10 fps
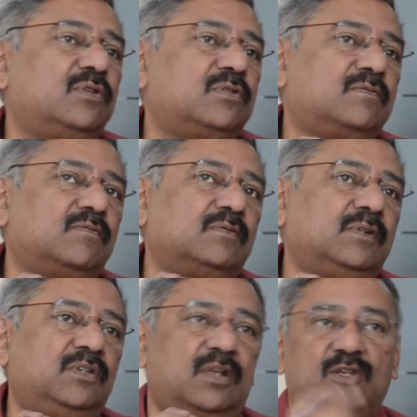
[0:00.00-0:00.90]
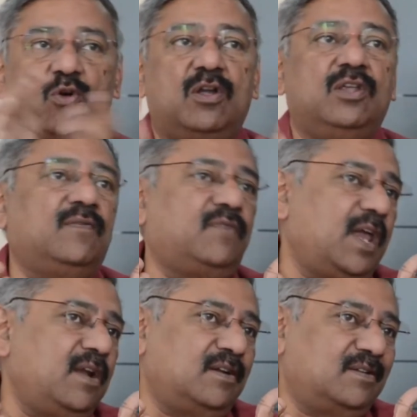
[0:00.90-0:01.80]
is there a shortage of
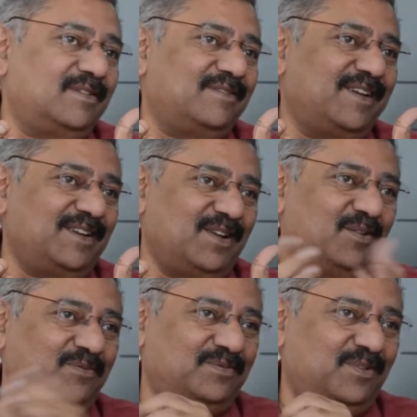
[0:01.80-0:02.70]
talent right now,